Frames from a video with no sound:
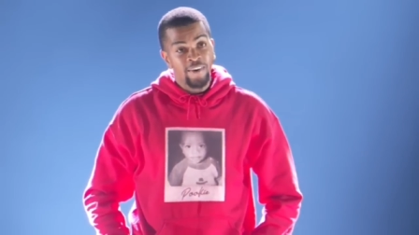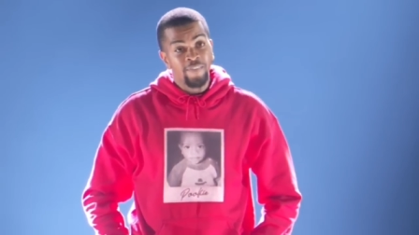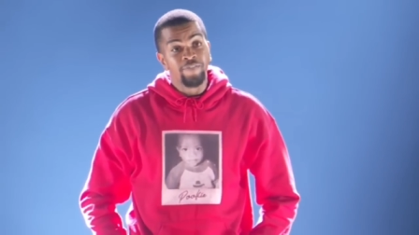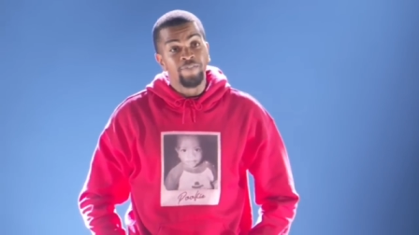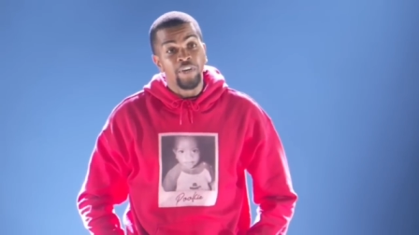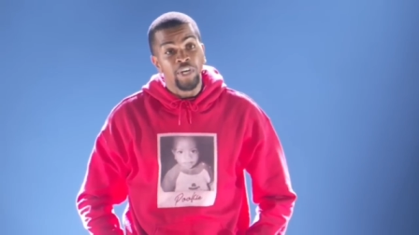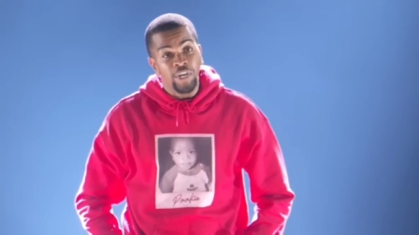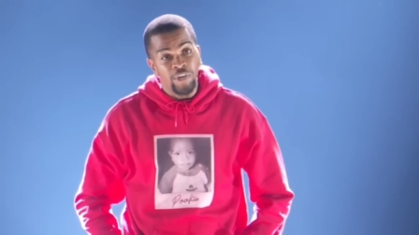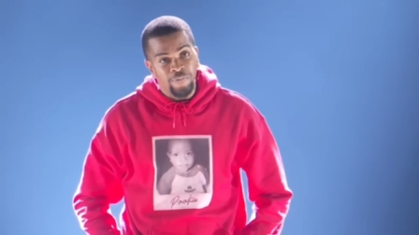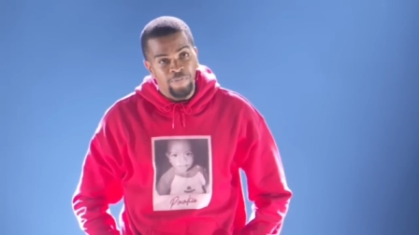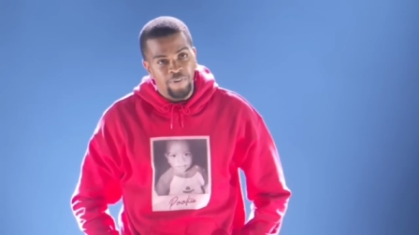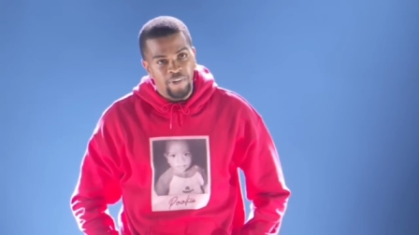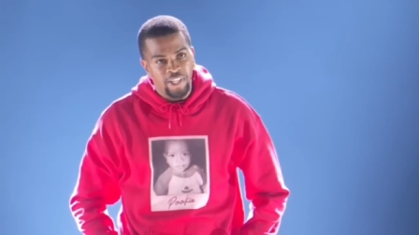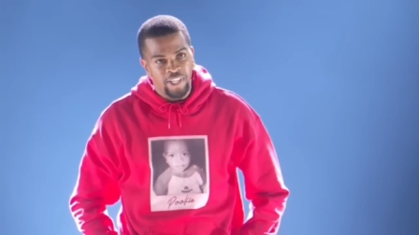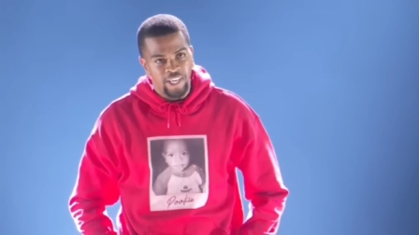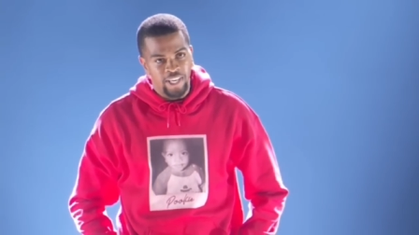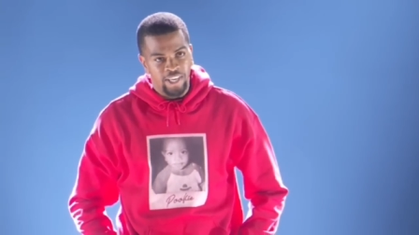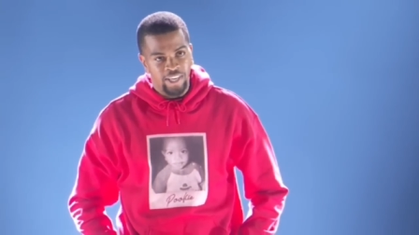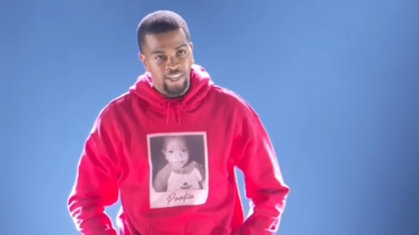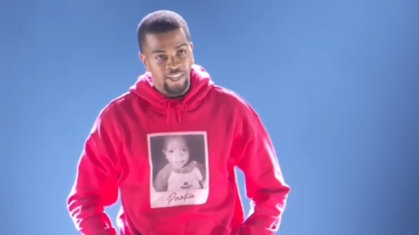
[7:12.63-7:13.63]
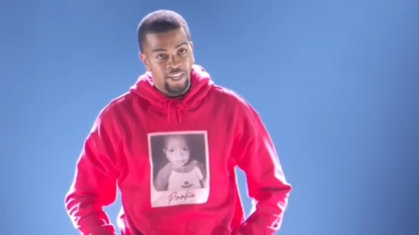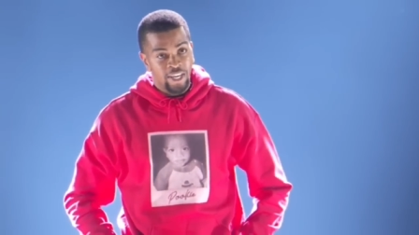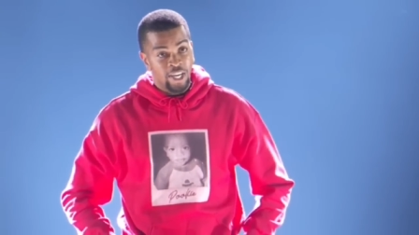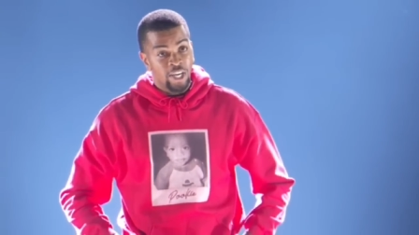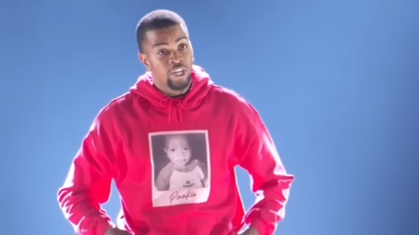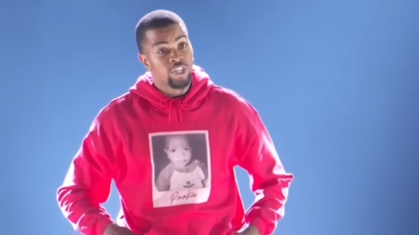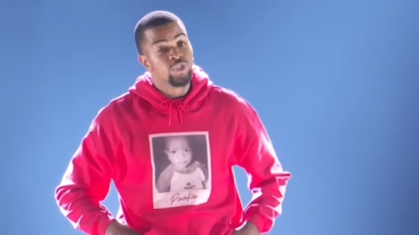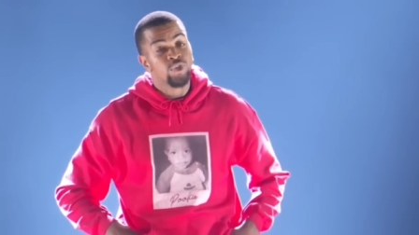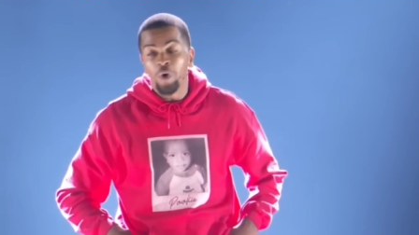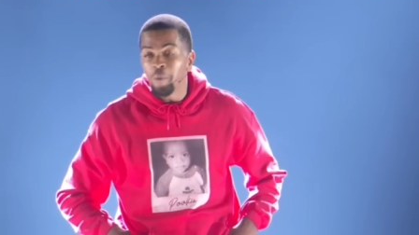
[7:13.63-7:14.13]
fearfully.
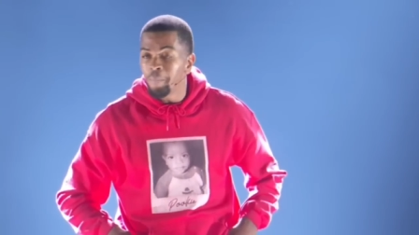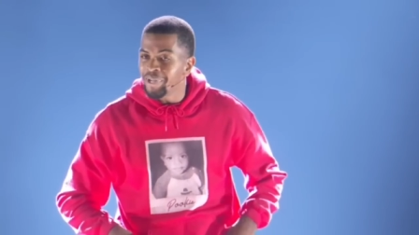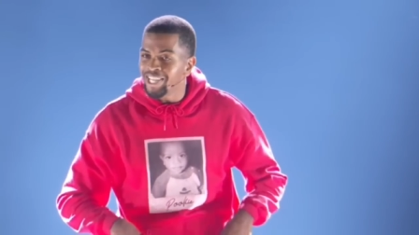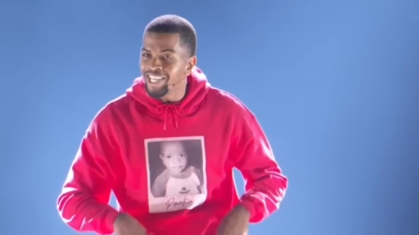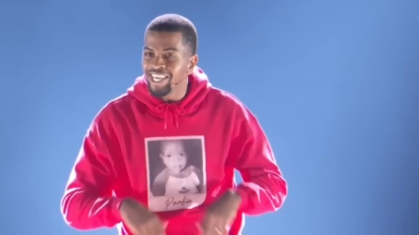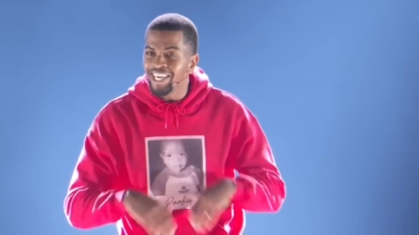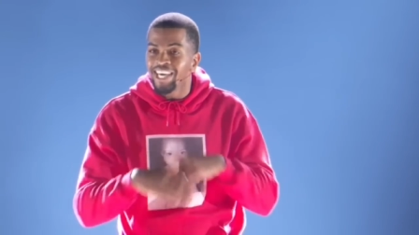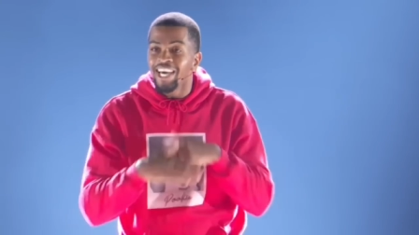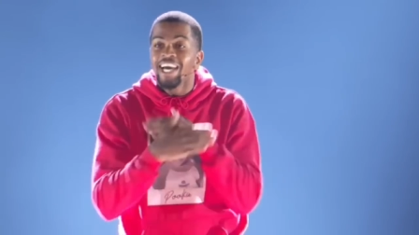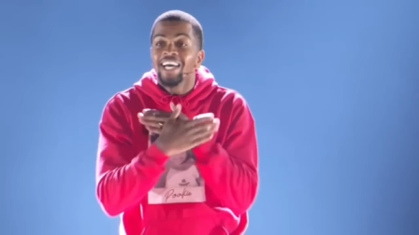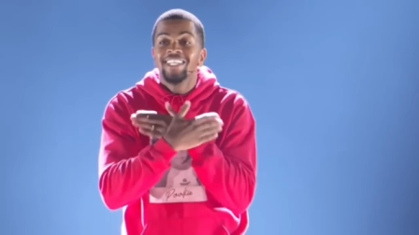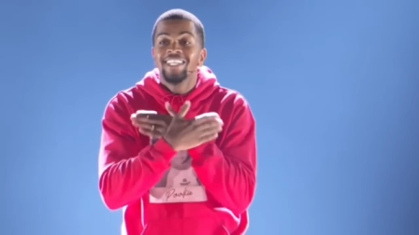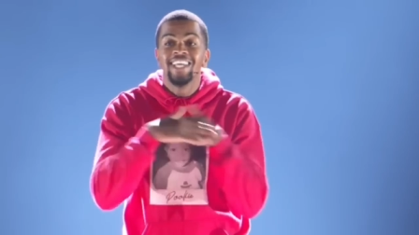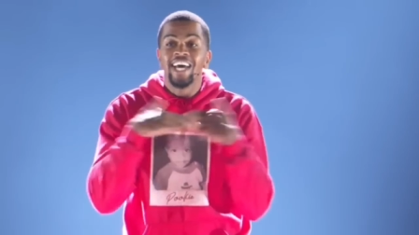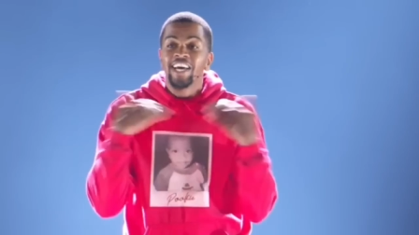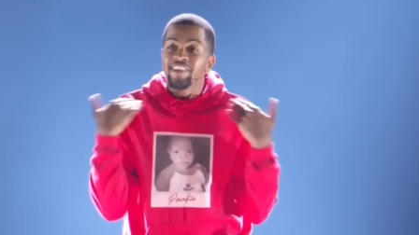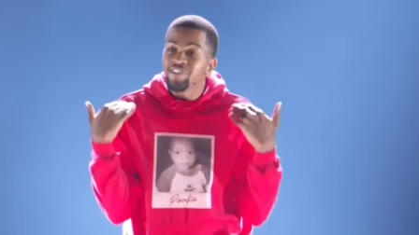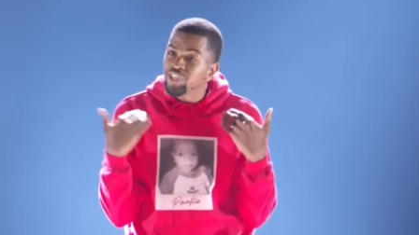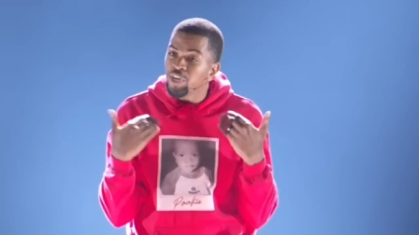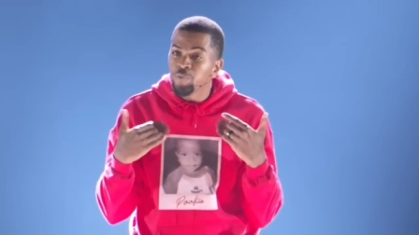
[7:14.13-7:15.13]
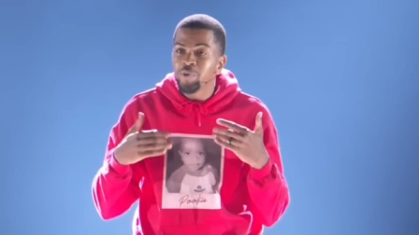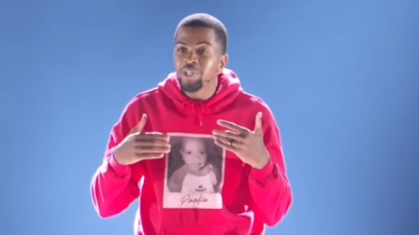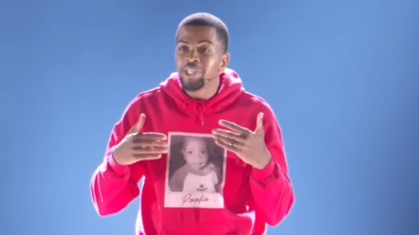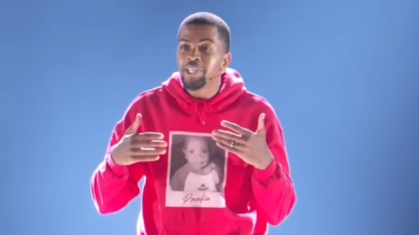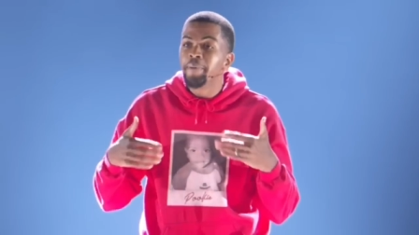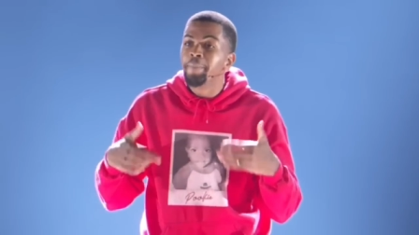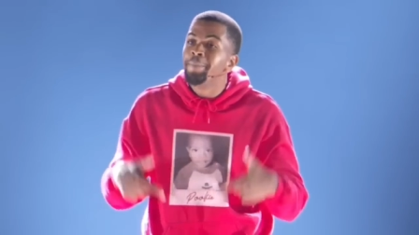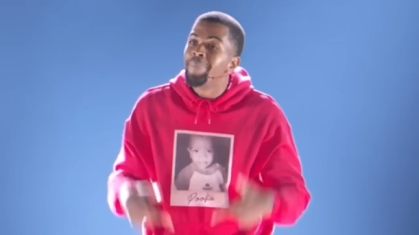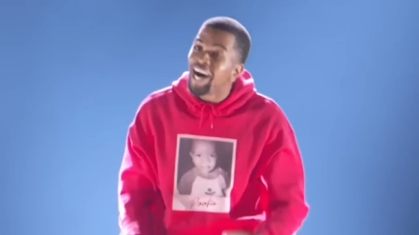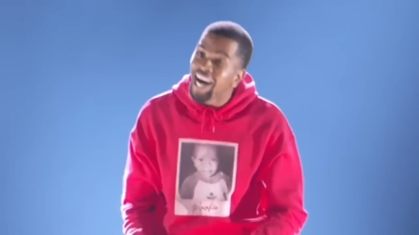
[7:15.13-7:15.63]
Because normally, death don't really
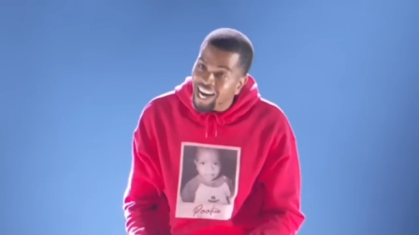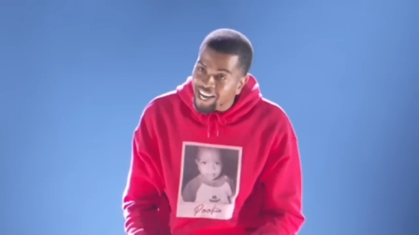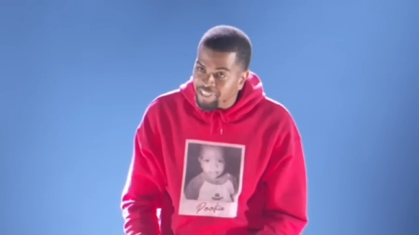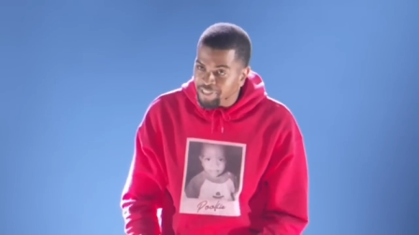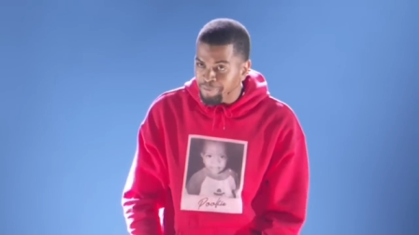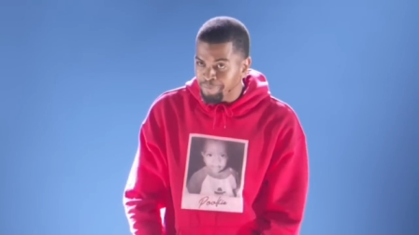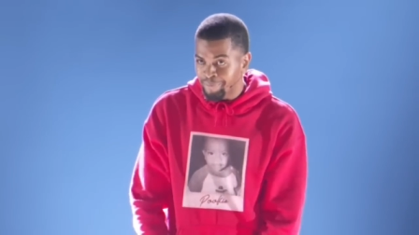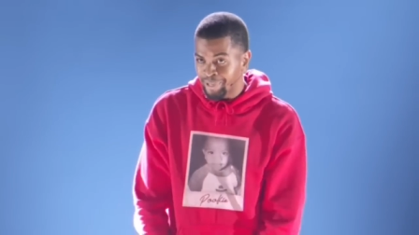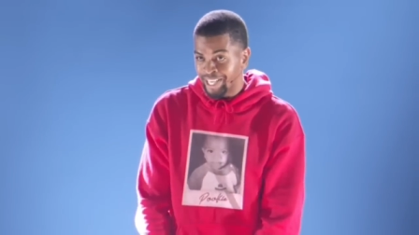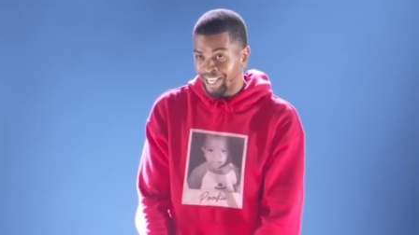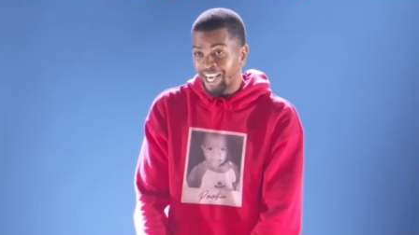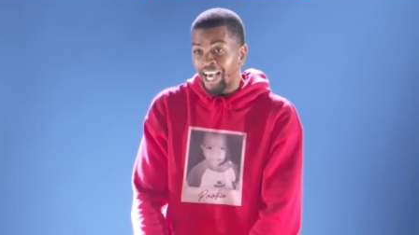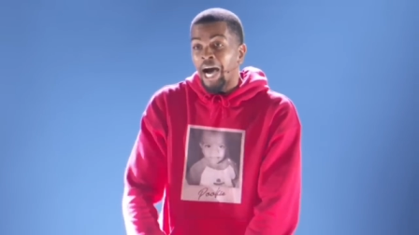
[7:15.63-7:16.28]
bother me.